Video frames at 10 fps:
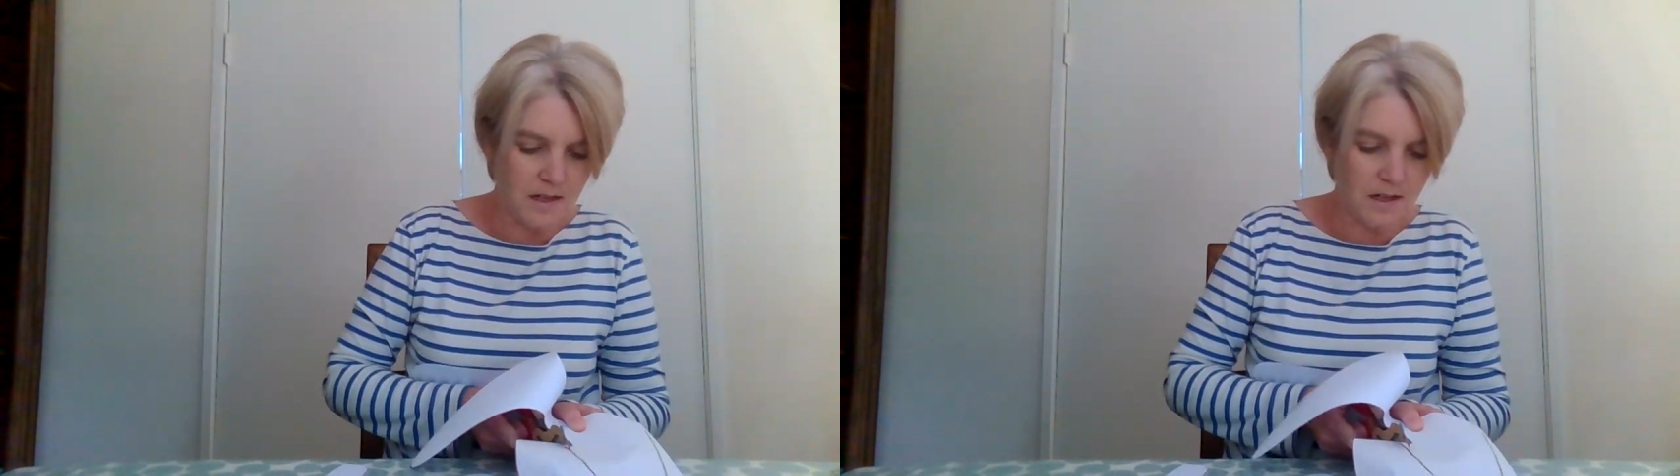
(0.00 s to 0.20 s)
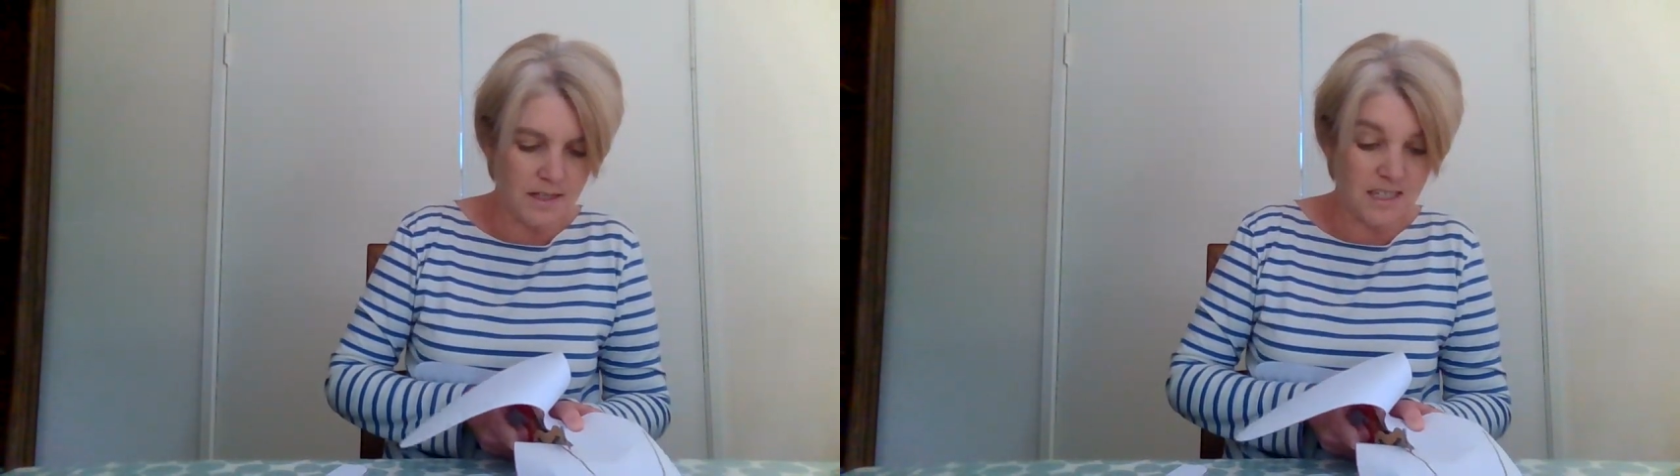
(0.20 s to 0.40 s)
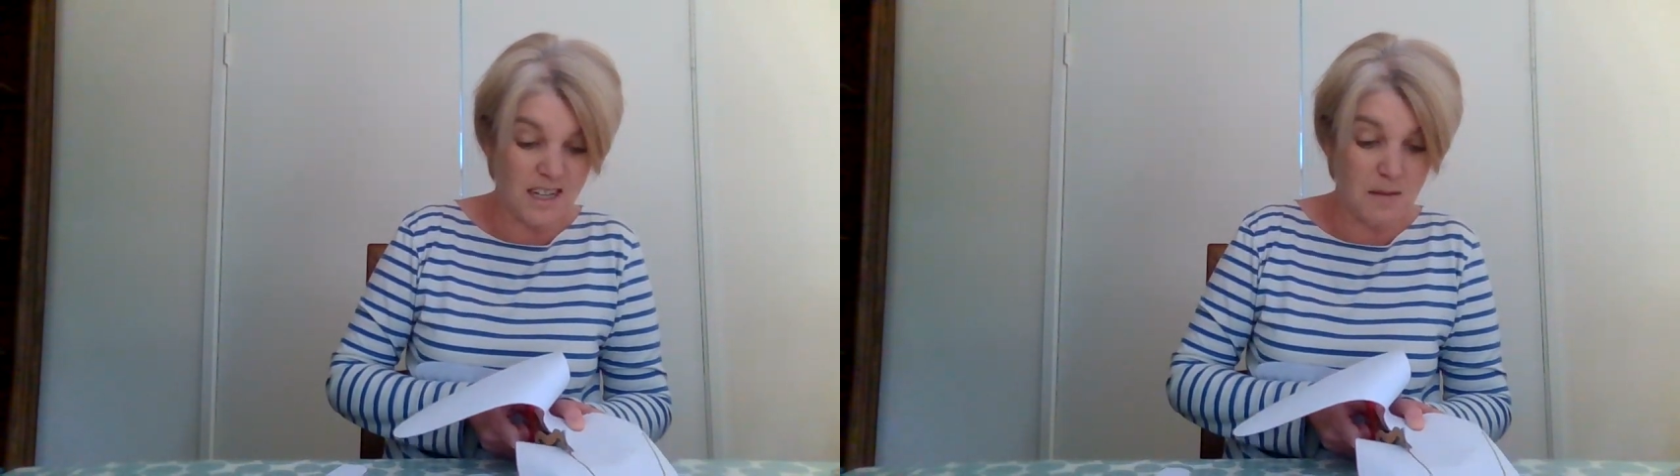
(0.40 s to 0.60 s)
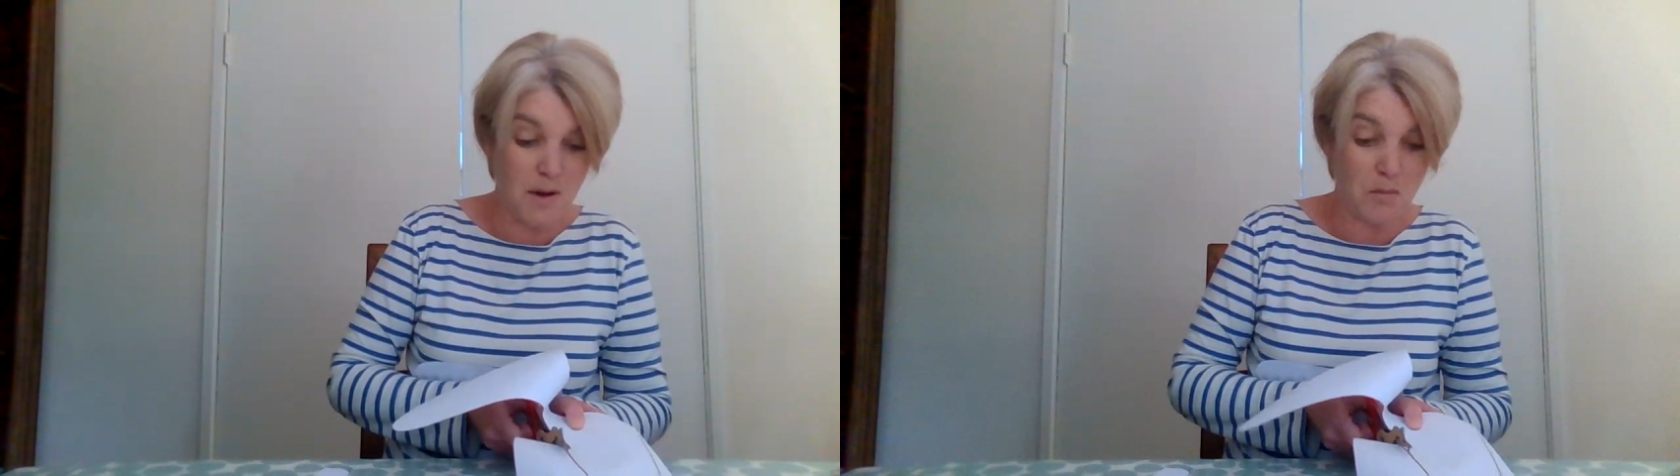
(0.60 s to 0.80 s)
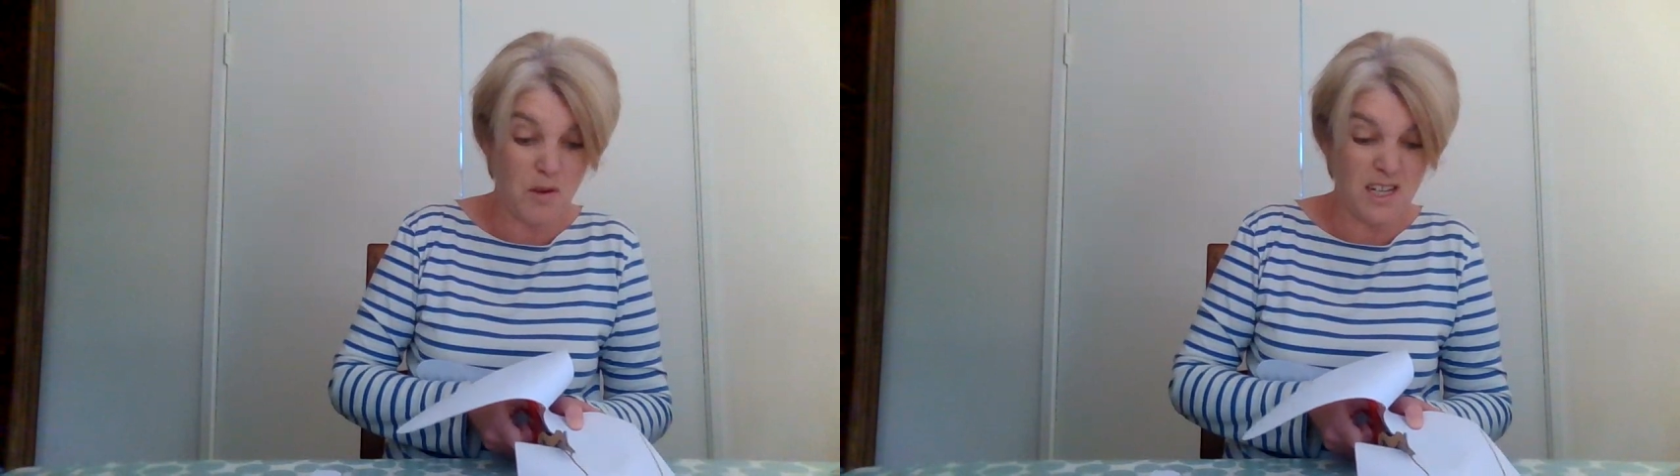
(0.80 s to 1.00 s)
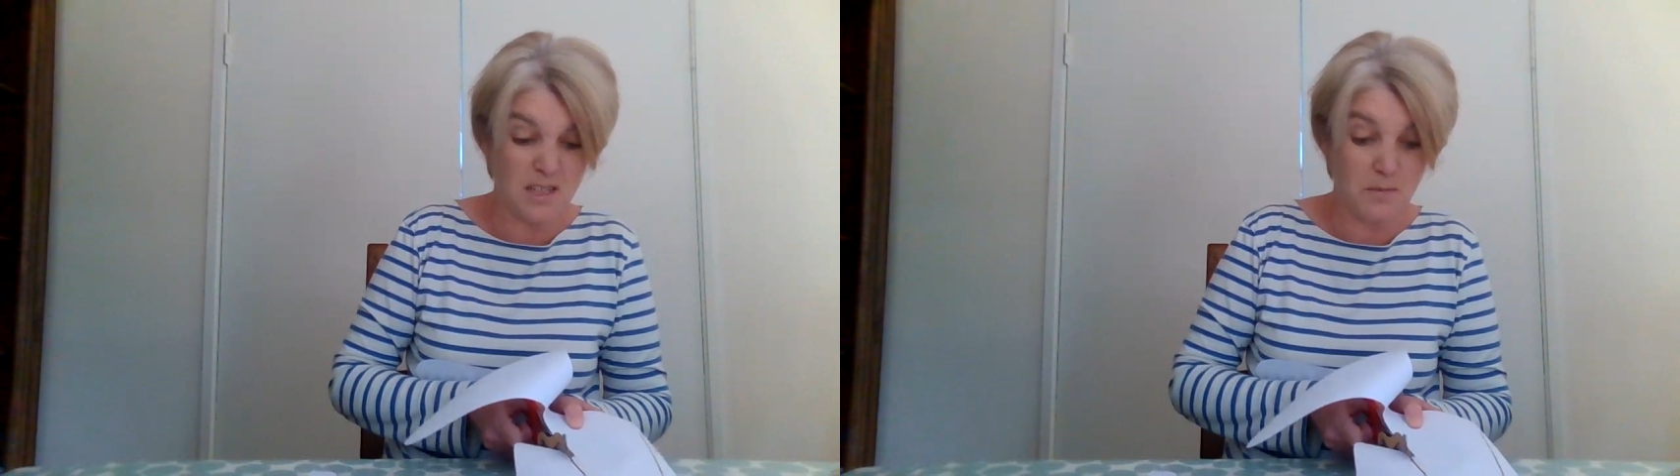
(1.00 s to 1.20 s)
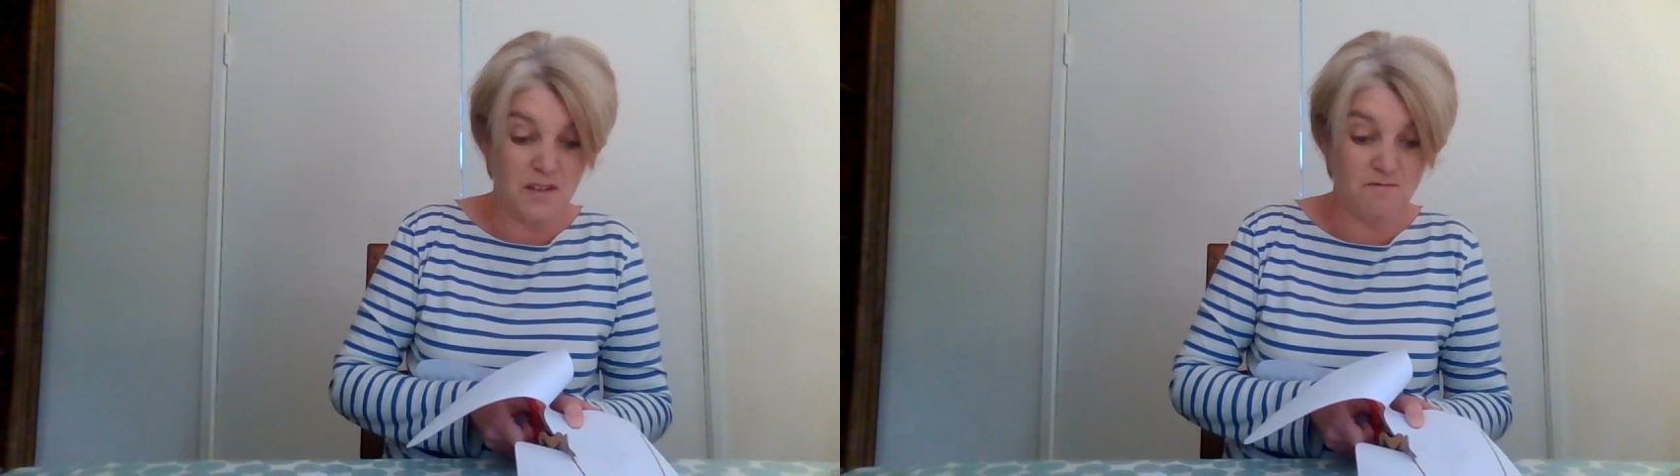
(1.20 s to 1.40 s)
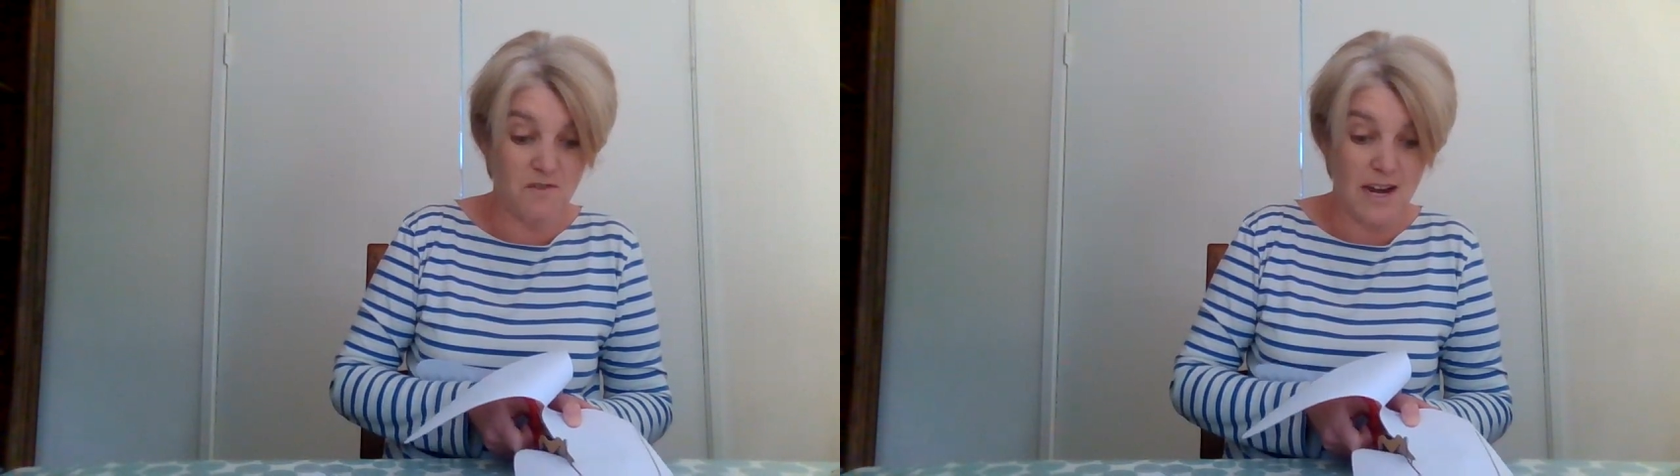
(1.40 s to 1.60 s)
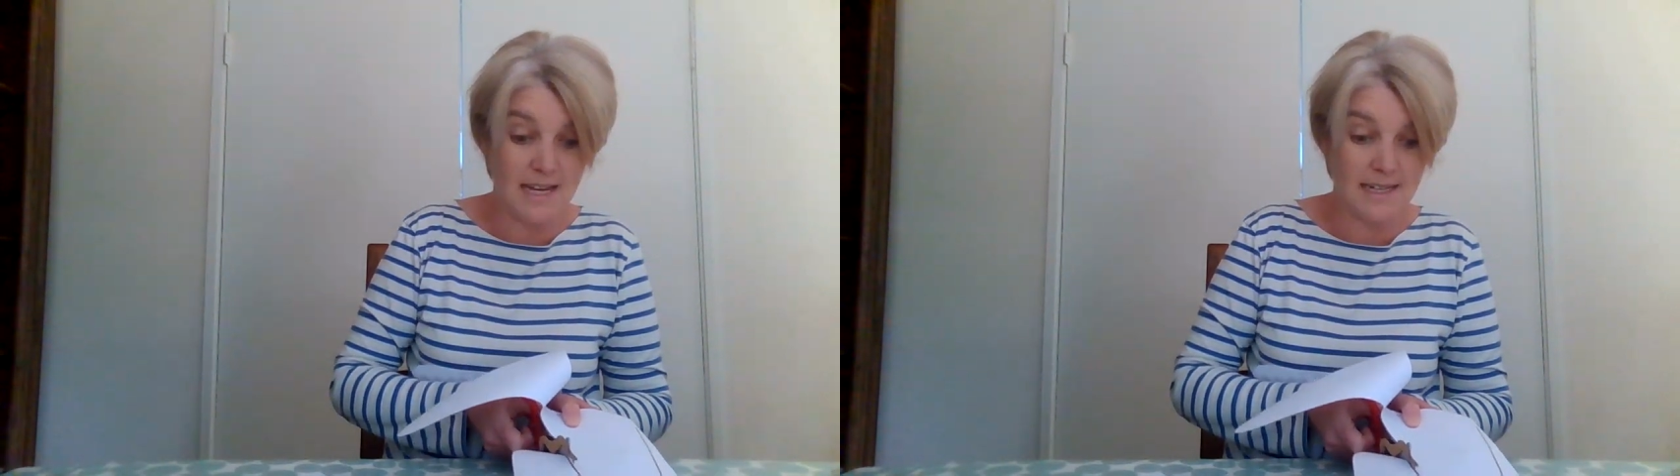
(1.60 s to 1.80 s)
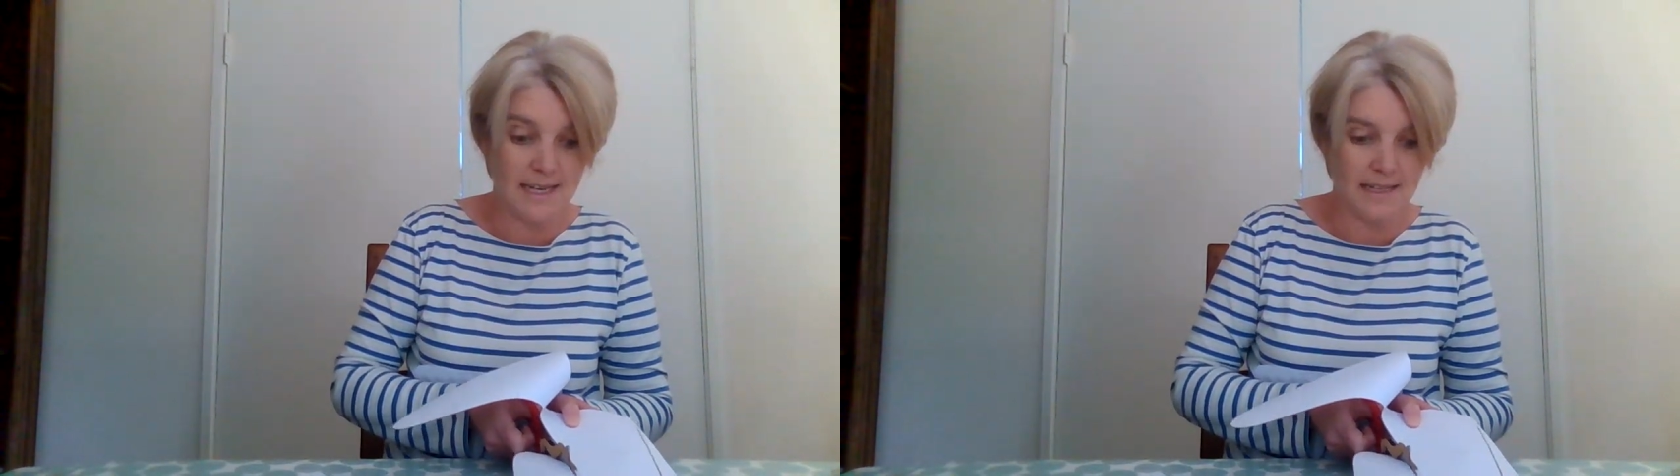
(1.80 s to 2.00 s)
like to come up when it's been
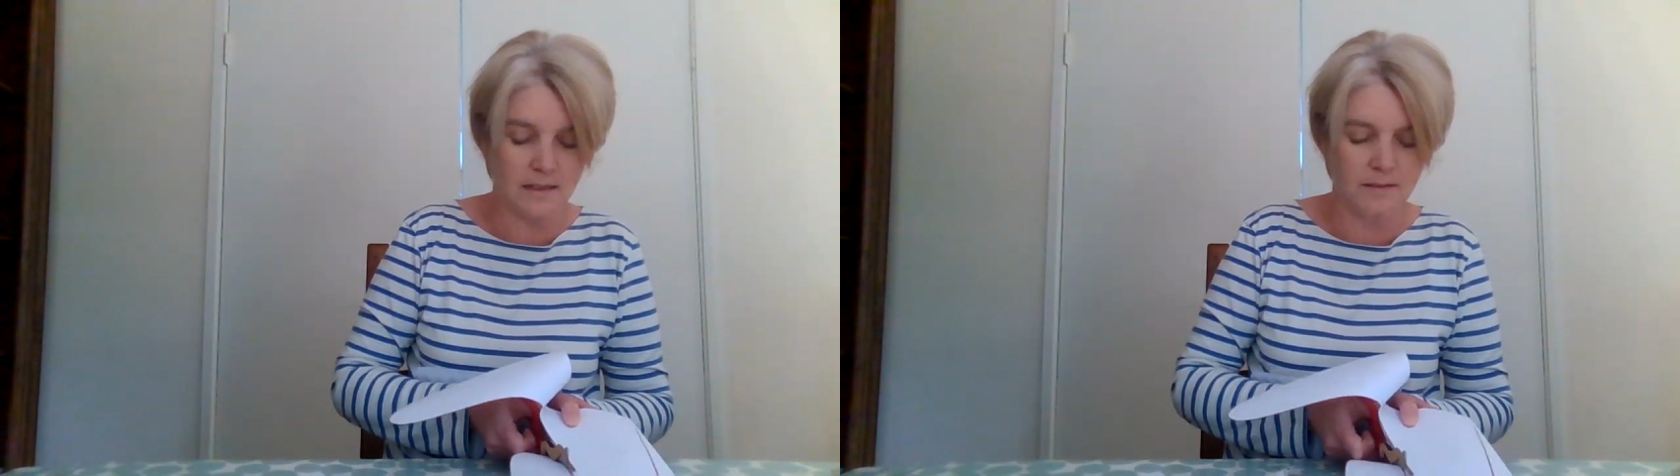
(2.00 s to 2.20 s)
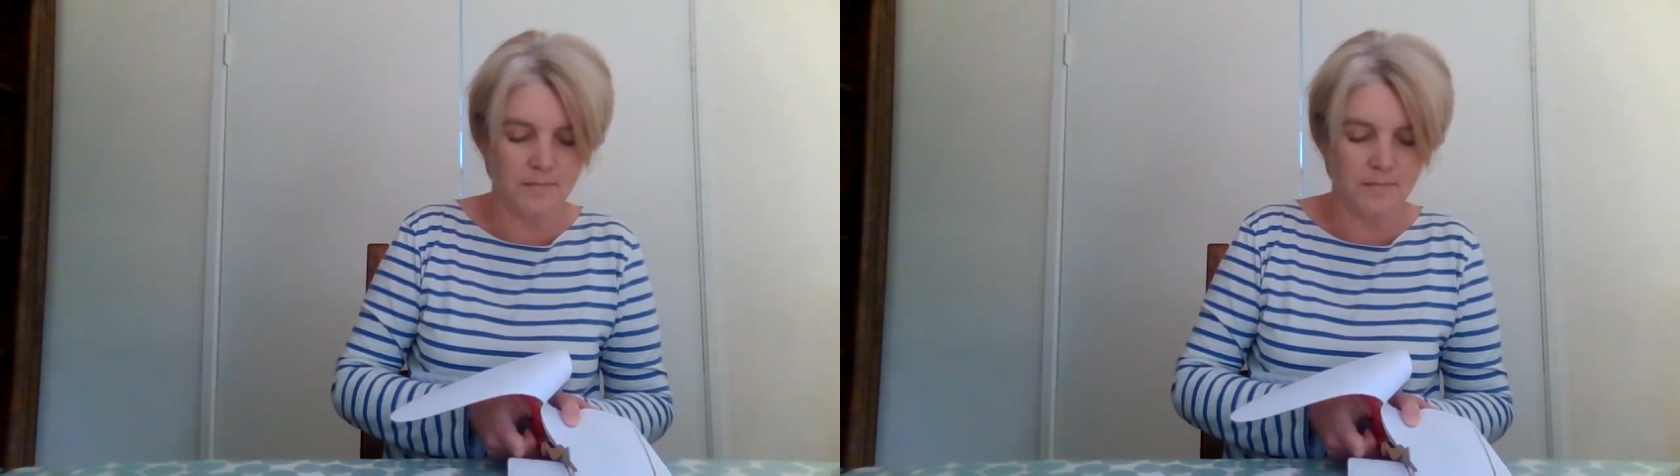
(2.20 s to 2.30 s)
raining.